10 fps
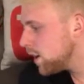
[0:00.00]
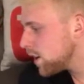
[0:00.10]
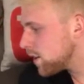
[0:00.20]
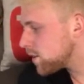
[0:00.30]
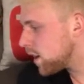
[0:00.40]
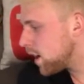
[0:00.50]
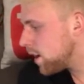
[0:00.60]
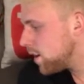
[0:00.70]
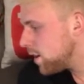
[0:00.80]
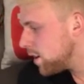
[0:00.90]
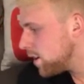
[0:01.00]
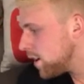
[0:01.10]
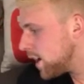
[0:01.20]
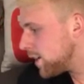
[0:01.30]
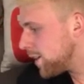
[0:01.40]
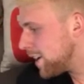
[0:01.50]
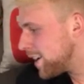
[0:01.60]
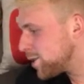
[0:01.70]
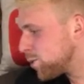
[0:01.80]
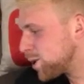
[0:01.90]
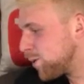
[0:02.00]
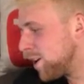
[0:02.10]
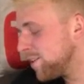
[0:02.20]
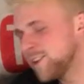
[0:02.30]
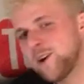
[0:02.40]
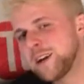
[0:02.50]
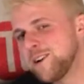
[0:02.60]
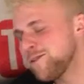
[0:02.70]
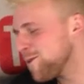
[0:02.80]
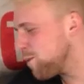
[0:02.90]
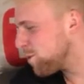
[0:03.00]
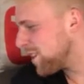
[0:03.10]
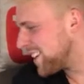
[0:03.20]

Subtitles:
Guitar. Anyway, here's Wonderwall. No, we won't be playing